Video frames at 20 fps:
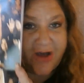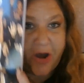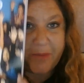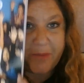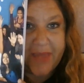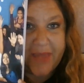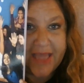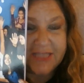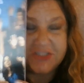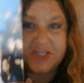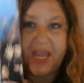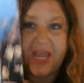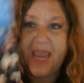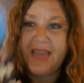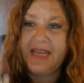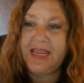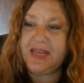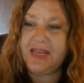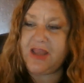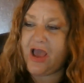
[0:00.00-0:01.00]
On page
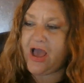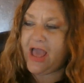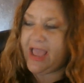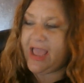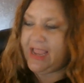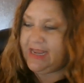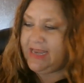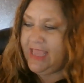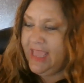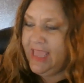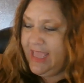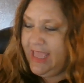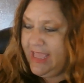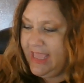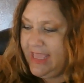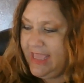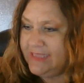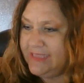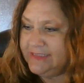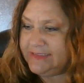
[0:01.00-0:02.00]
89
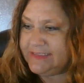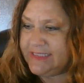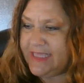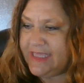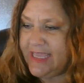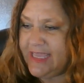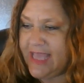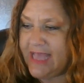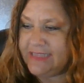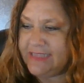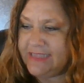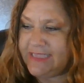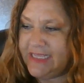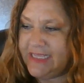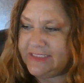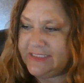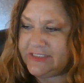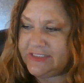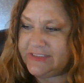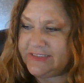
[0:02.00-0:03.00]
is the
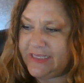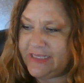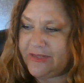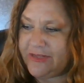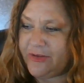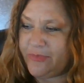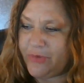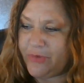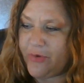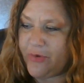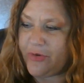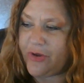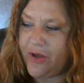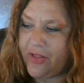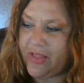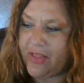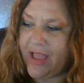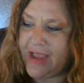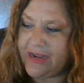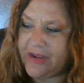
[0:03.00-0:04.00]
attention signal
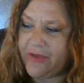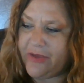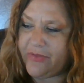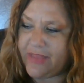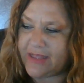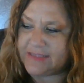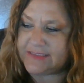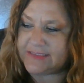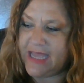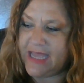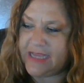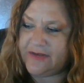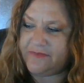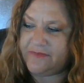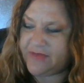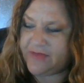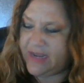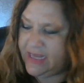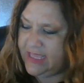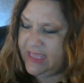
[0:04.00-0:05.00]
protocol. I know that's kind of
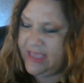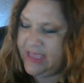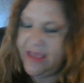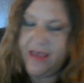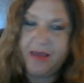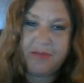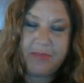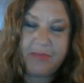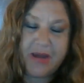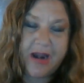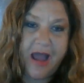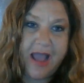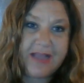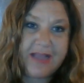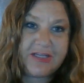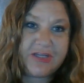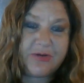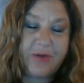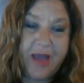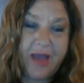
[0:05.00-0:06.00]
funny, but I
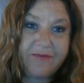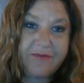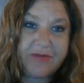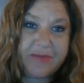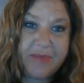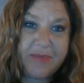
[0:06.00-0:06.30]
do have it